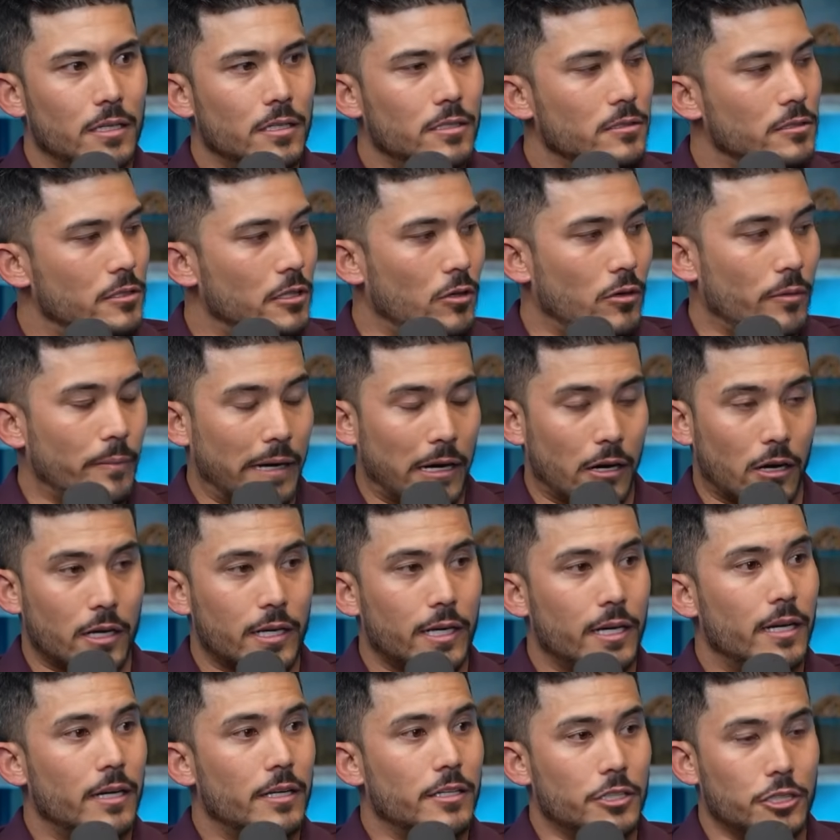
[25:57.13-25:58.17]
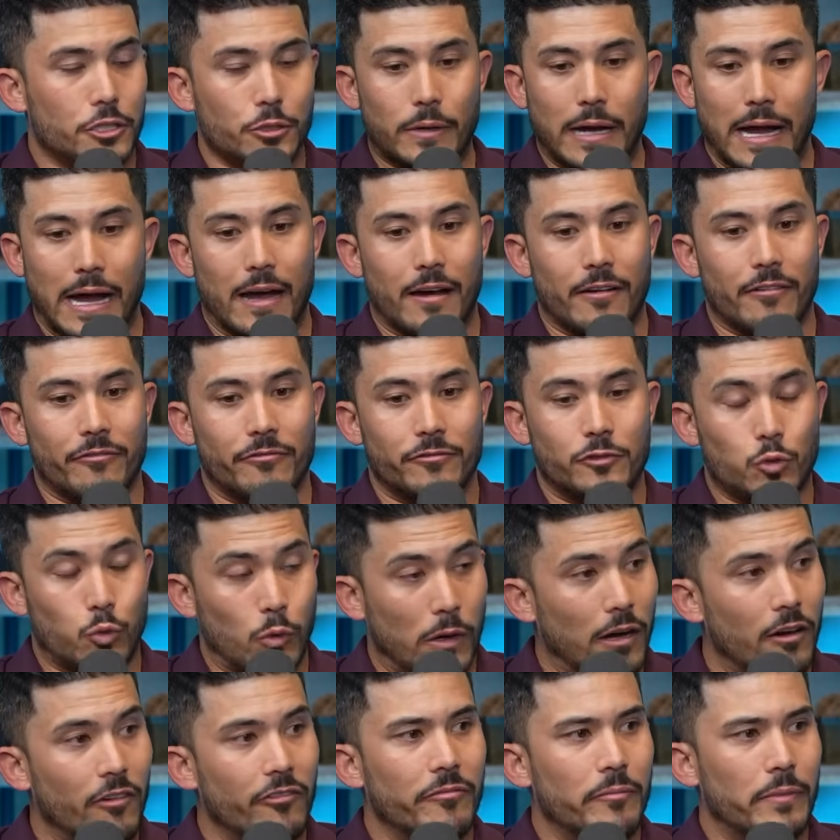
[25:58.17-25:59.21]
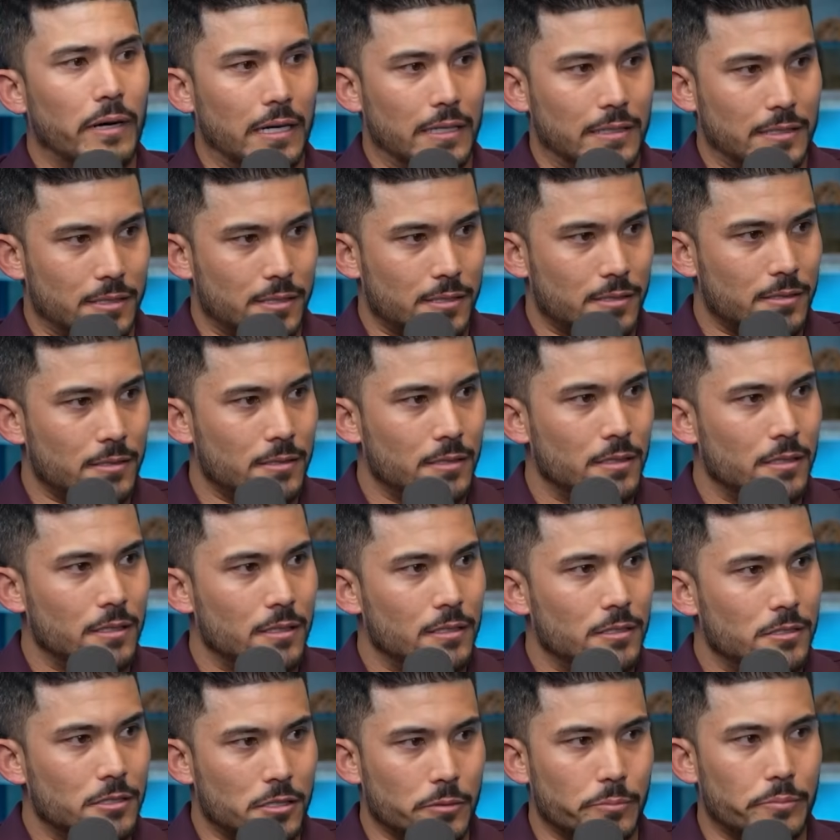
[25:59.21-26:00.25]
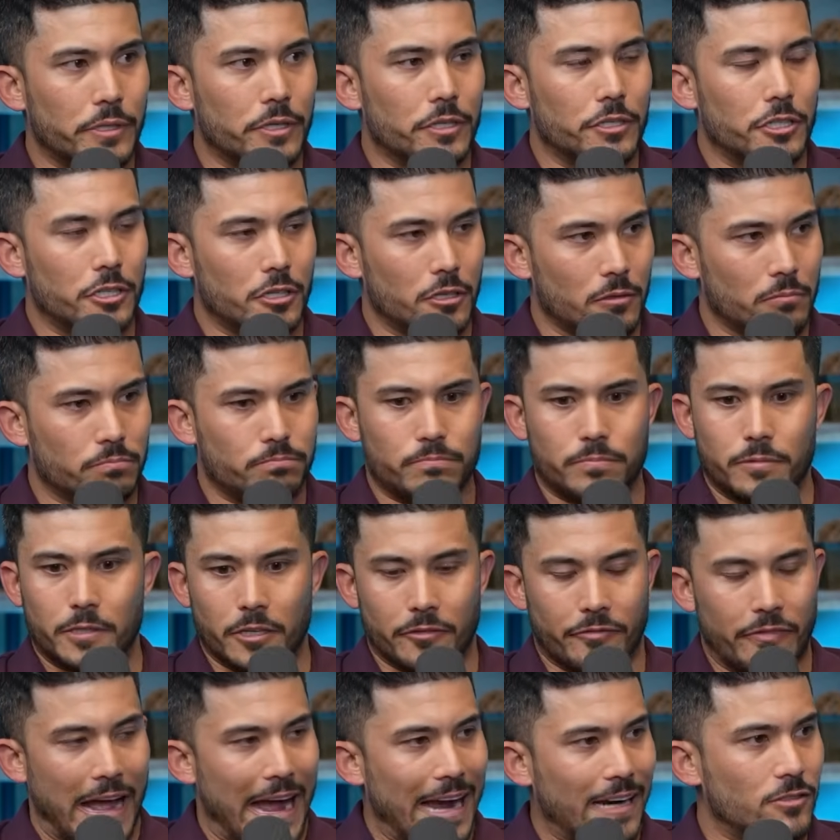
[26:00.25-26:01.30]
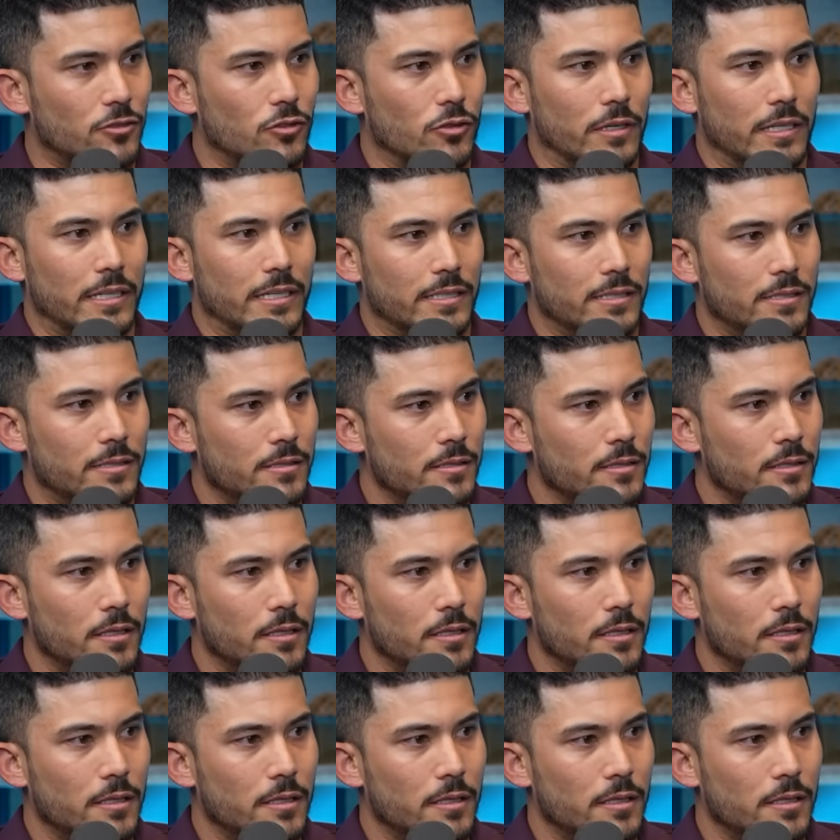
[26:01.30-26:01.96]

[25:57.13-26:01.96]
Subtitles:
So America, you have 12 months to build your factories,